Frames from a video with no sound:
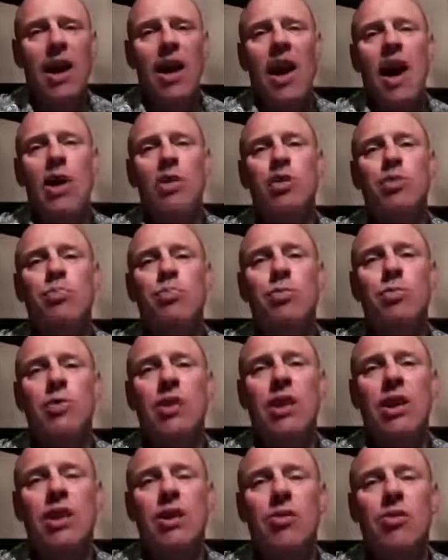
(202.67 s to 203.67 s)
I
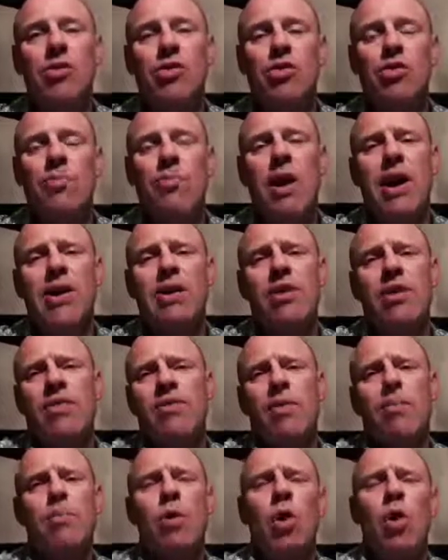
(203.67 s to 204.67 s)
was reminded of a
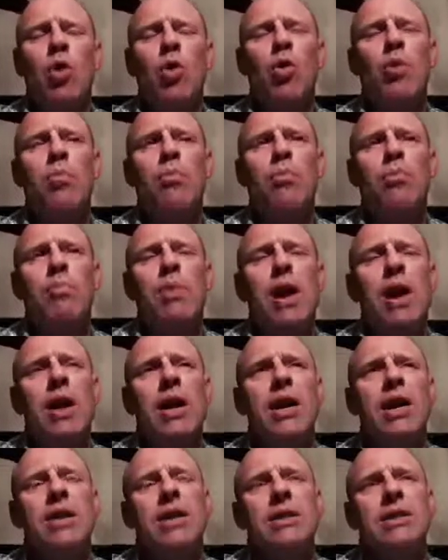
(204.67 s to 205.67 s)
poem
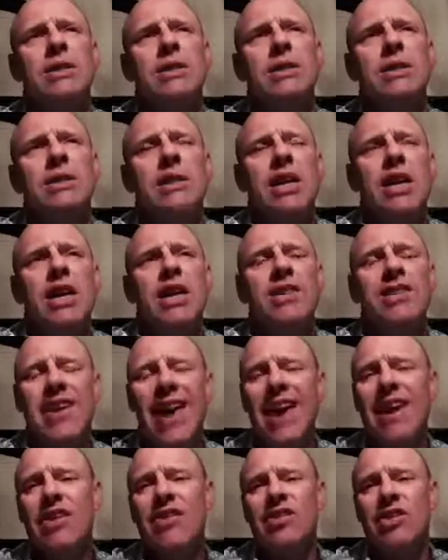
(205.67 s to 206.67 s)
by
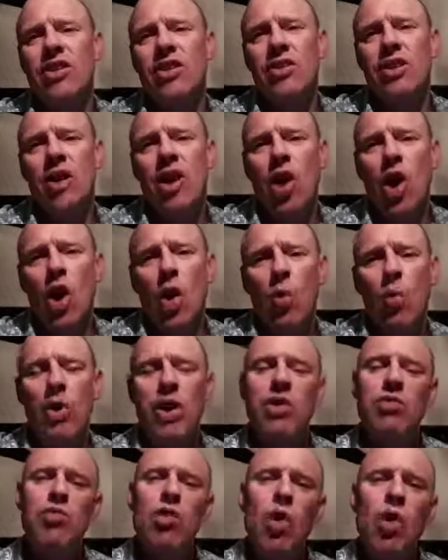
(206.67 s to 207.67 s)
Tennyson when he
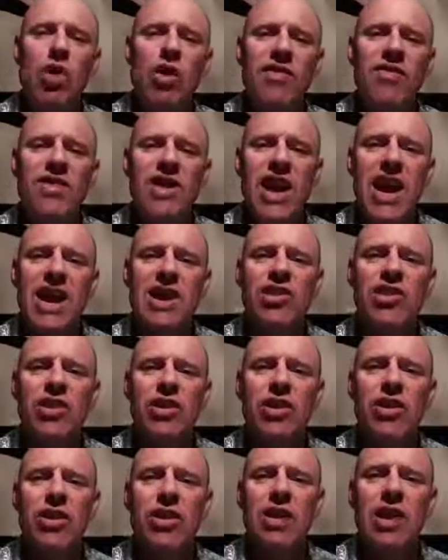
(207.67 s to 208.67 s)
wrote of nature
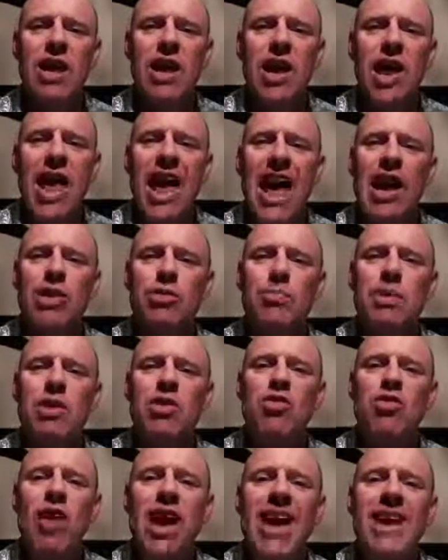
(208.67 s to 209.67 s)
as being
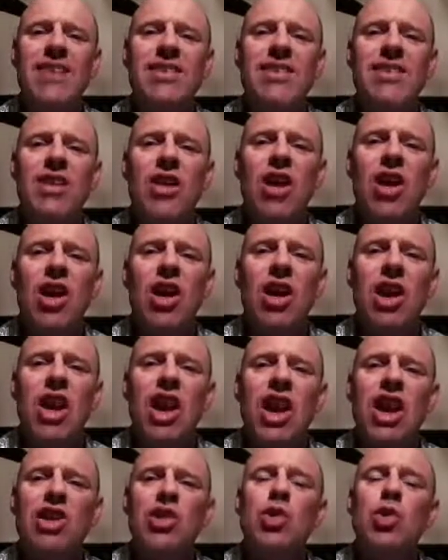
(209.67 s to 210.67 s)
red
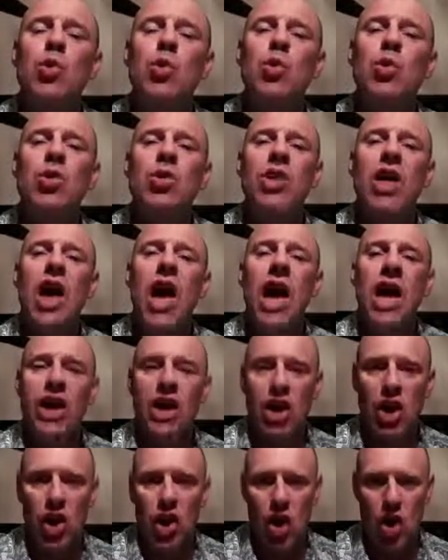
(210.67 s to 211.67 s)
in tooth
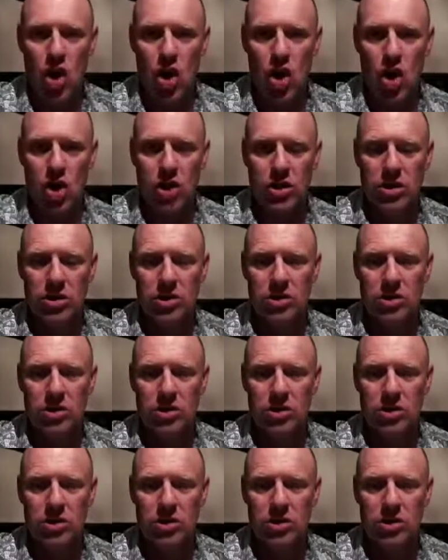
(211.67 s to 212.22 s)
and claw.